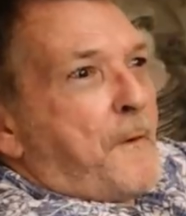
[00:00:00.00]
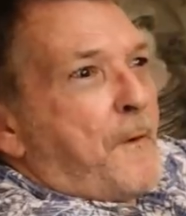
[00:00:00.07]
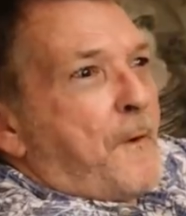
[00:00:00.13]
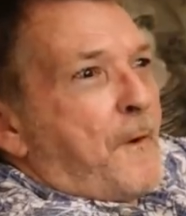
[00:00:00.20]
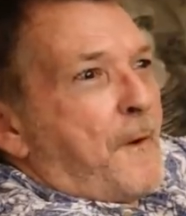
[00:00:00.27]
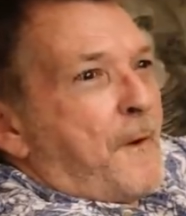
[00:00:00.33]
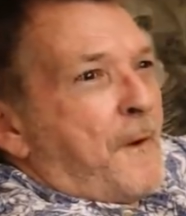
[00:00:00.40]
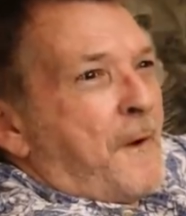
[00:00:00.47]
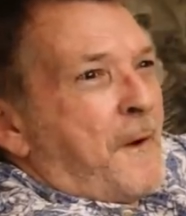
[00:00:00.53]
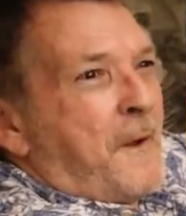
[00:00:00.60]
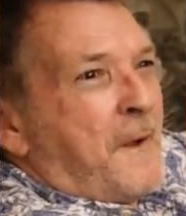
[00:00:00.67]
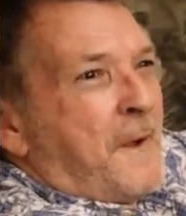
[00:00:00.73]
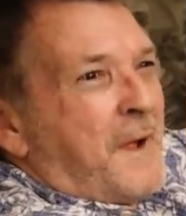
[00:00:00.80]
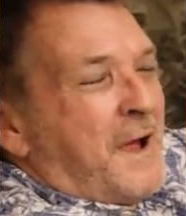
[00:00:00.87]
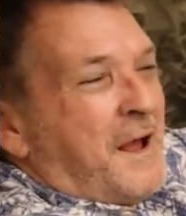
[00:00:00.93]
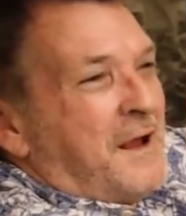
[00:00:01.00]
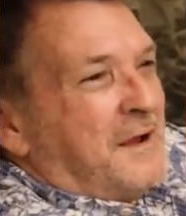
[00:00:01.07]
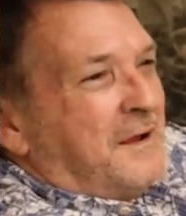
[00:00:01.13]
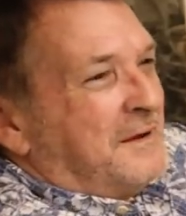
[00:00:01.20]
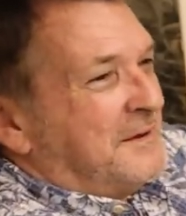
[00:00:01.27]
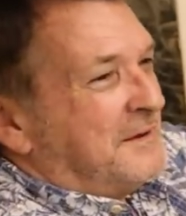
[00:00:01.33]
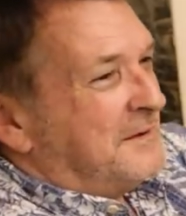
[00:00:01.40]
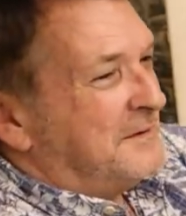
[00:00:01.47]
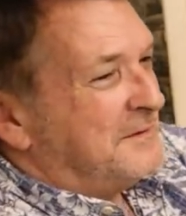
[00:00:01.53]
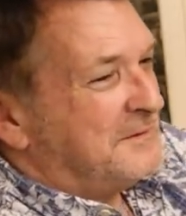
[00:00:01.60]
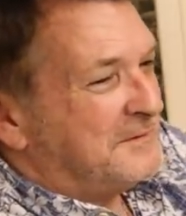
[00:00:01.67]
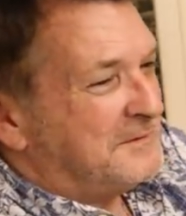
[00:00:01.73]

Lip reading: Nobody speaks.